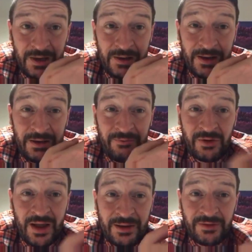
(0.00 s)
I never
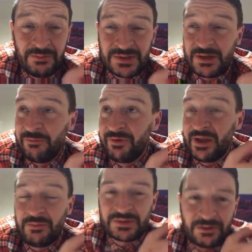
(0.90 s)
got angry at myself for
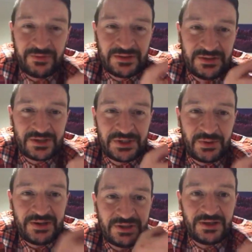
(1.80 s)
getting myself into the
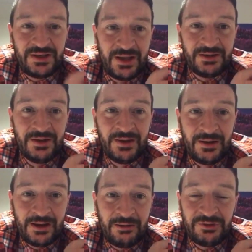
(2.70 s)
situation I did.
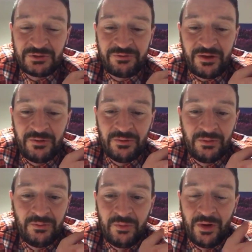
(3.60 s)
I've just felt,
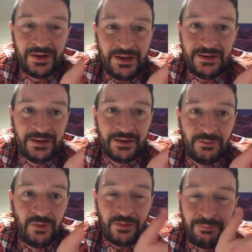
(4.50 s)
what an idiot,
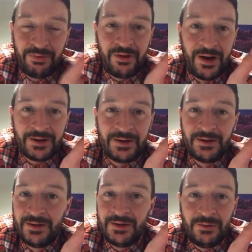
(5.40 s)
what a prick,
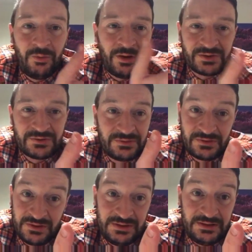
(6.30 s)
what a
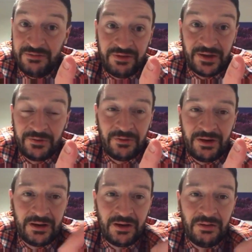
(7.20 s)
divvy and all
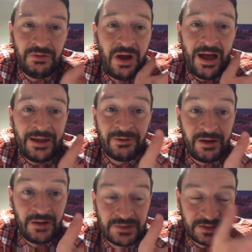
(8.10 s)
that lot. I'm not
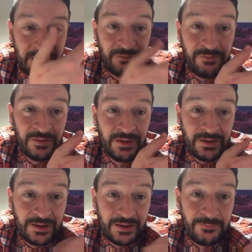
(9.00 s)
angry at myself.
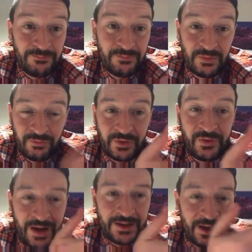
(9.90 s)

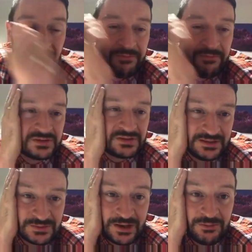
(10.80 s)
Regretted it, obviously,
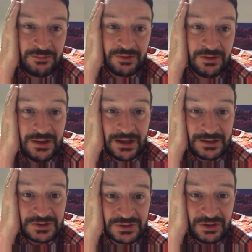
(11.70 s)
as well, but
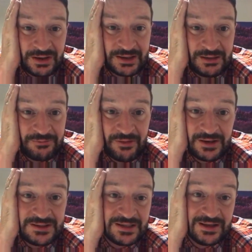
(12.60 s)
I just got to keep
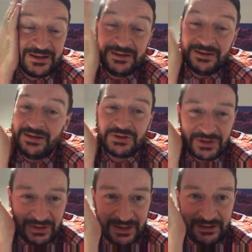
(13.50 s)
fighting it. You
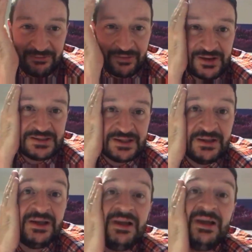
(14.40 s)
just got to keep
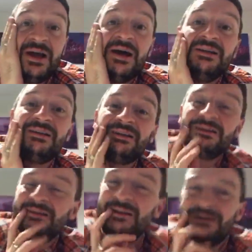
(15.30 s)
fighting. And
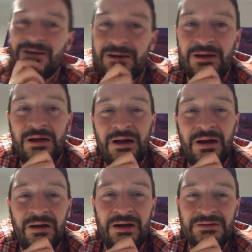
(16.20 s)

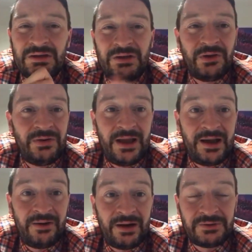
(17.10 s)
as I do
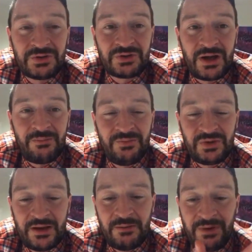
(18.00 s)
now, I just try and
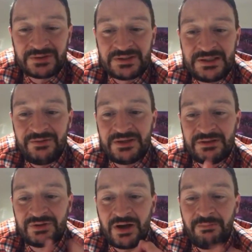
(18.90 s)
dread the
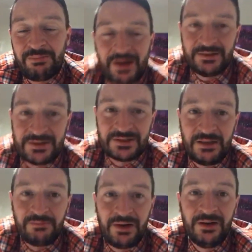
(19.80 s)
positivity to try and break the
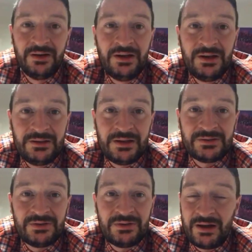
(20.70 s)
stigma.
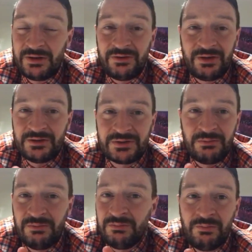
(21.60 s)
I don't think
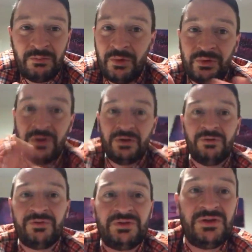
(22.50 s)
there's more than
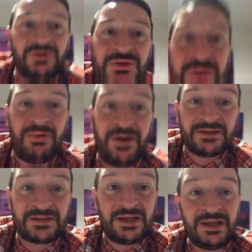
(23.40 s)
enough done to break
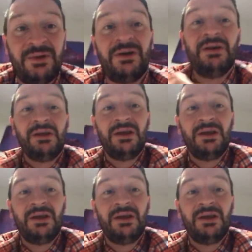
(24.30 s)
the stigma.